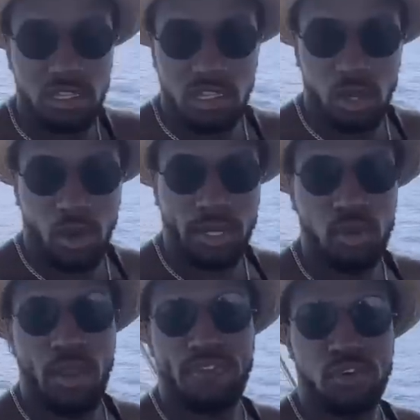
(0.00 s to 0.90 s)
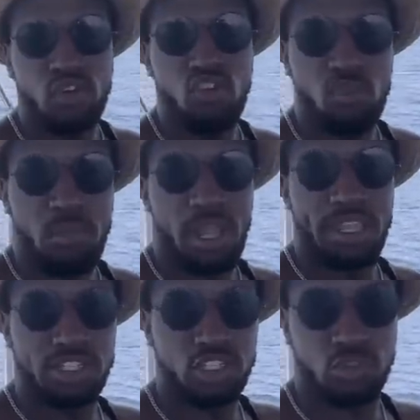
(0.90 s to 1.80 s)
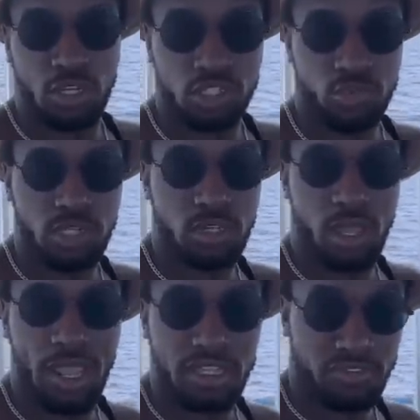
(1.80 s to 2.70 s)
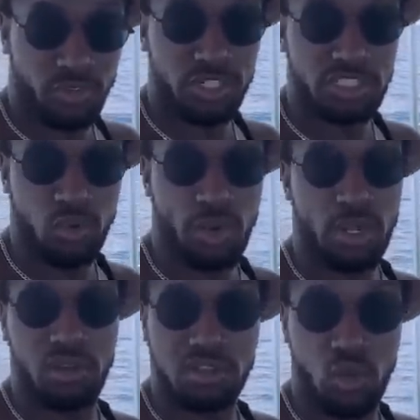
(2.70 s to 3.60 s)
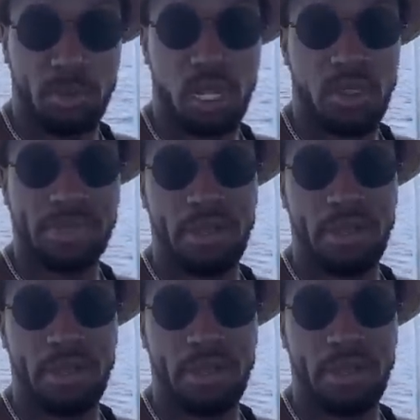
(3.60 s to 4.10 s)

So I do have to do my instructory class first in order to go scuba diving.